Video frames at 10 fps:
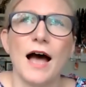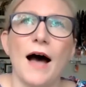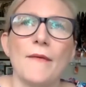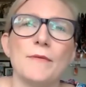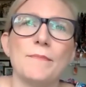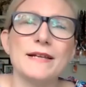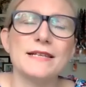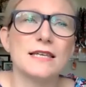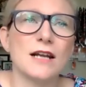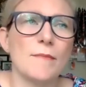The bits
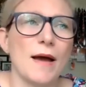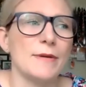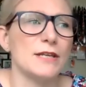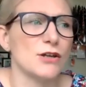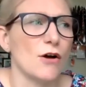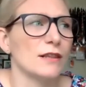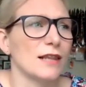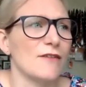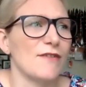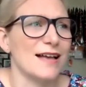that I maybe don't
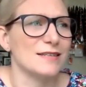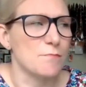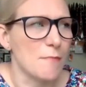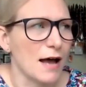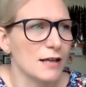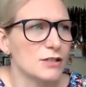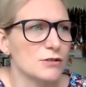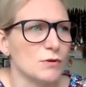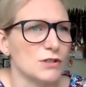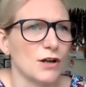love as much,
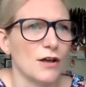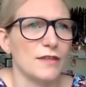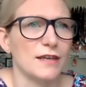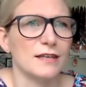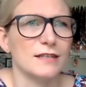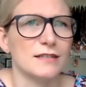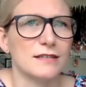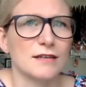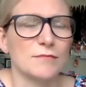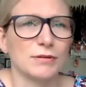which I don't think
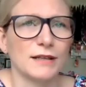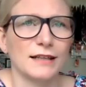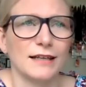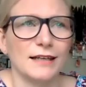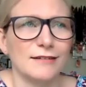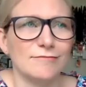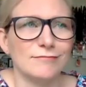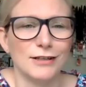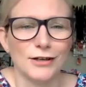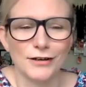is completely,
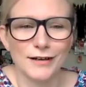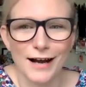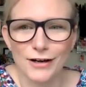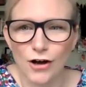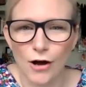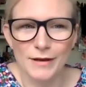you know, uncommon,